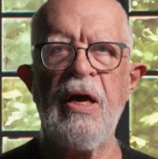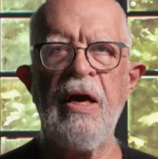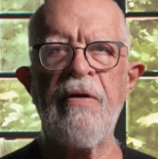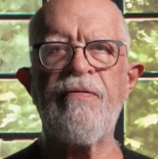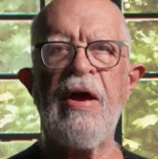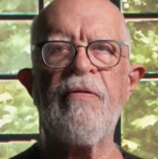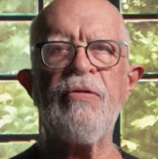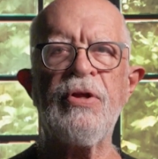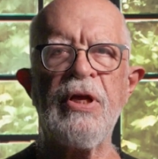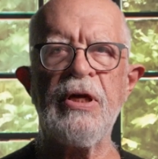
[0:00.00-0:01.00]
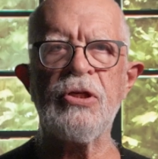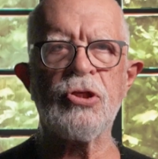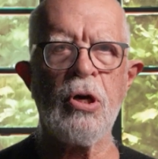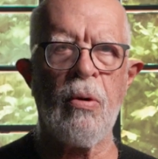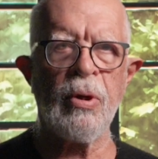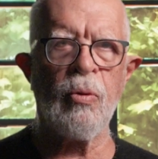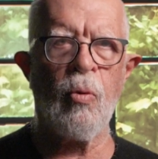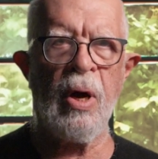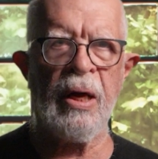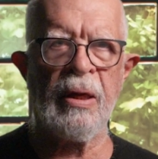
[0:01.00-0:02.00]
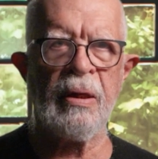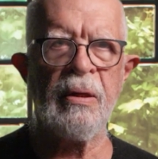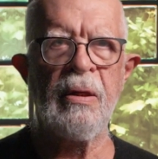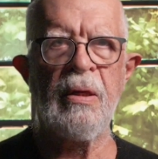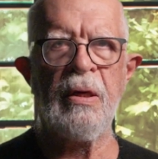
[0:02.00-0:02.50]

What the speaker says: if everything is going well